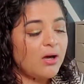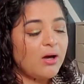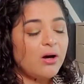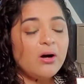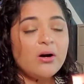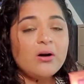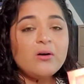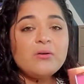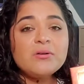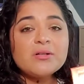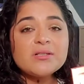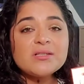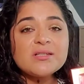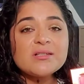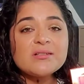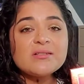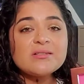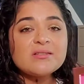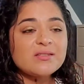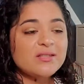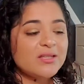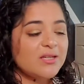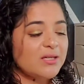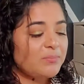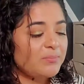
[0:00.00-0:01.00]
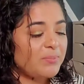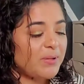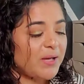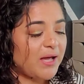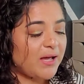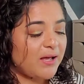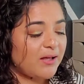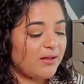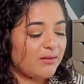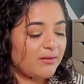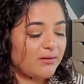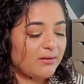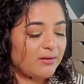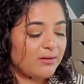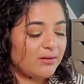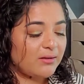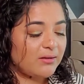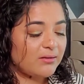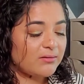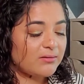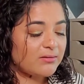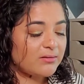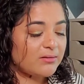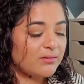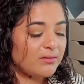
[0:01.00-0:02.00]
Oh, it's a Z
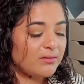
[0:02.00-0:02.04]
palette.